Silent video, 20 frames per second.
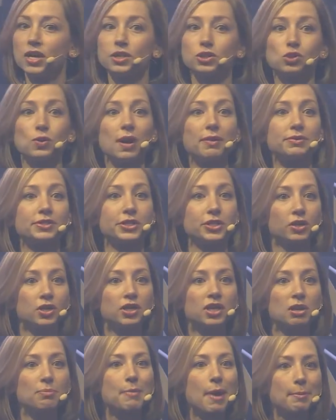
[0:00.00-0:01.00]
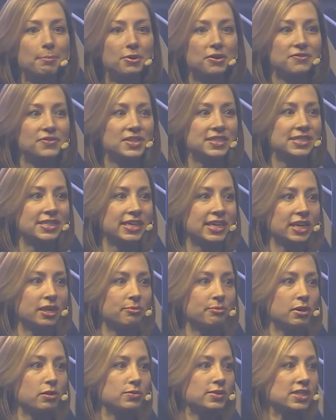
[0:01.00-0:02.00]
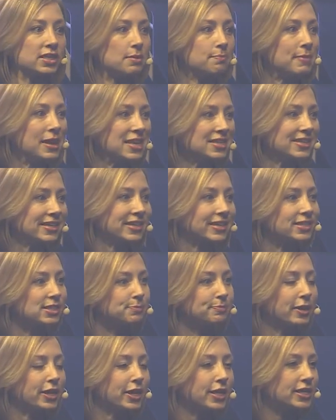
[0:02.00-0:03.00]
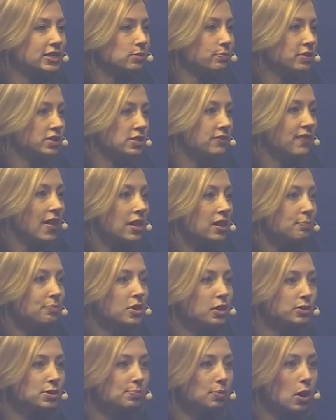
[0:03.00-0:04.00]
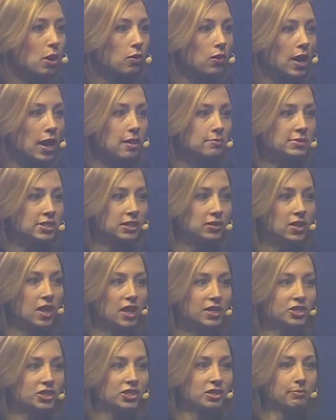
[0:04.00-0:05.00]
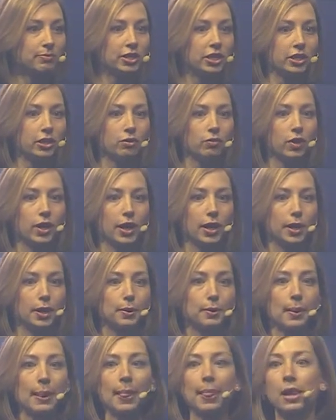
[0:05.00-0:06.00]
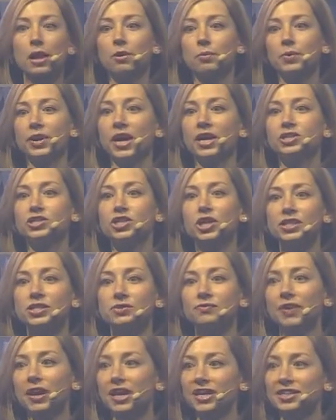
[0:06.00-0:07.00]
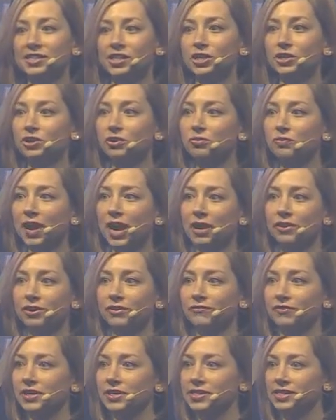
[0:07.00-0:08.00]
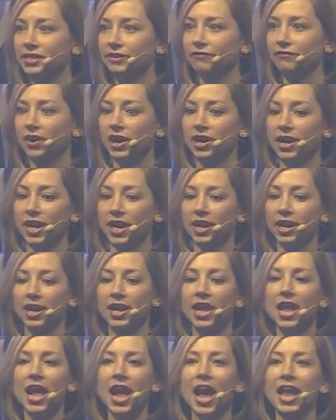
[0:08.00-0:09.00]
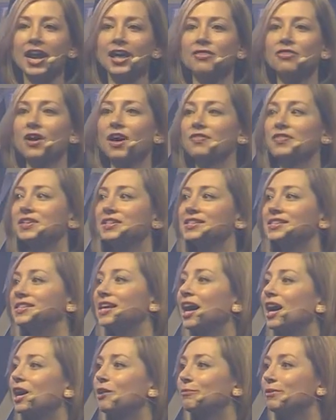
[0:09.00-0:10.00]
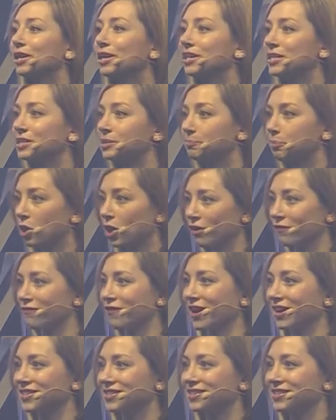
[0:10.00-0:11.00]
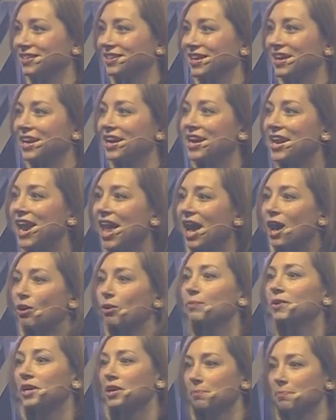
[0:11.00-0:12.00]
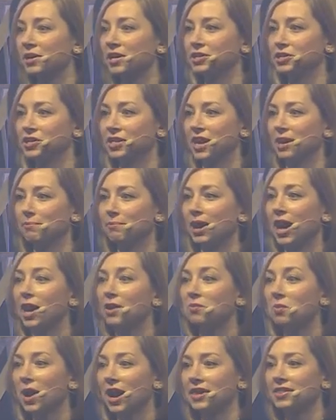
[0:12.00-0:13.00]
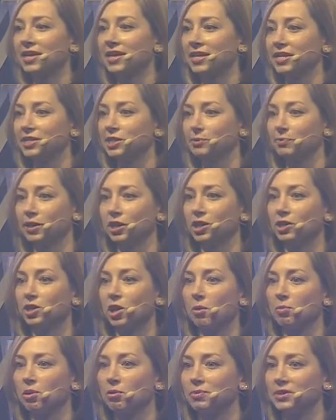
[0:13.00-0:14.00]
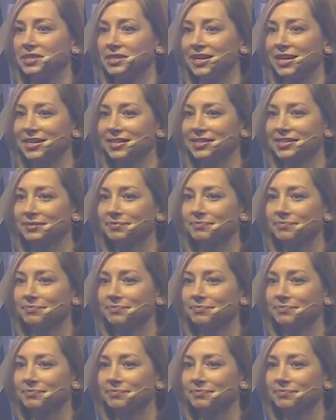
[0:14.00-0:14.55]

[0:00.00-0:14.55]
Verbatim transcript: So I was an early member of the team. It was an amazing experience. We developed those programs and launched them in New York we had just raised a new round of VC funding, and I thought this timing is perfect. Now I'm going to pitch them on why they need to be a global business.